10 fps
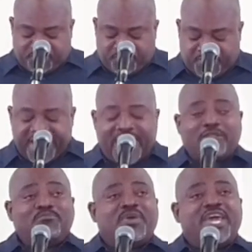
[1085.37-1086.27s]
They had
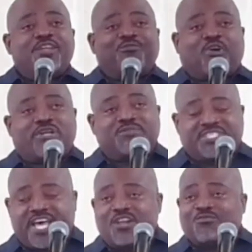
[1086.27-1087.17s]
made for
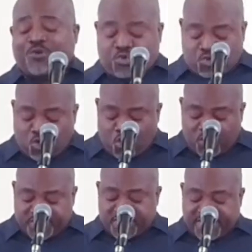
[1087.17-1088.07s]
themselves a
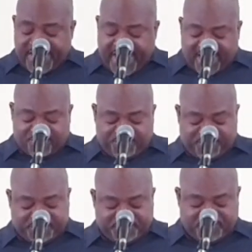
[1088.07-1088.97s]
golden calf
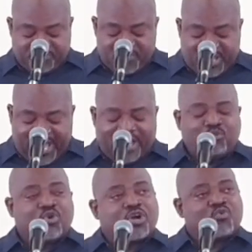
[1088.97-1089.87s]
and
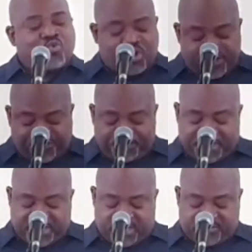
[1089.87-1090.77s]
were
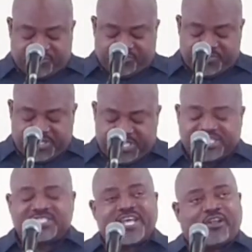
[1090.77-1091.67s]
worshiping it
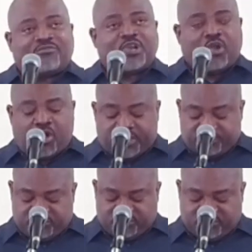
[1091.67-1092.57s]
instead of the Lord.
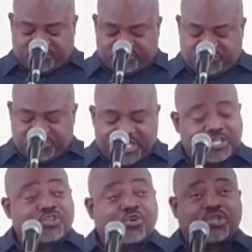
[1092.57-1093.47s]
And you
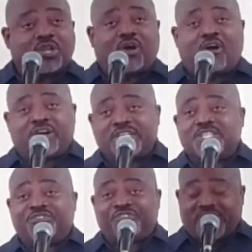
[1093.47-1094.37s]
know the Lord is a
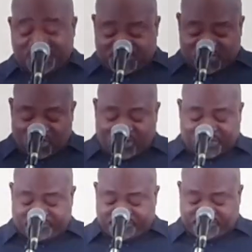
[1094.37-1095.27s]
jealous God.
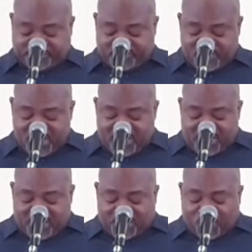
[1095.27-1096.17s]

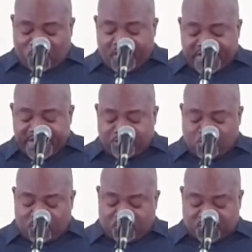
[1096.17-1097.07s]
The Lord then
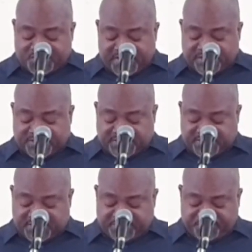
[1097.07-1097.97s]
told
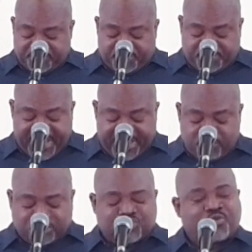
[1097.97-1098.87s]
Moses that he
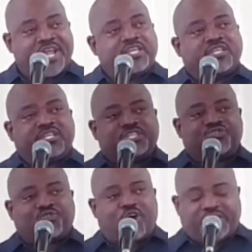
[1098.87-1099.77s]
was ready to
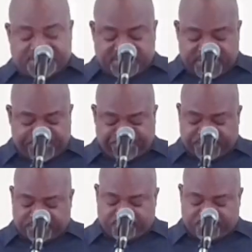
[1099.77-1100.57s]
destroy this nation.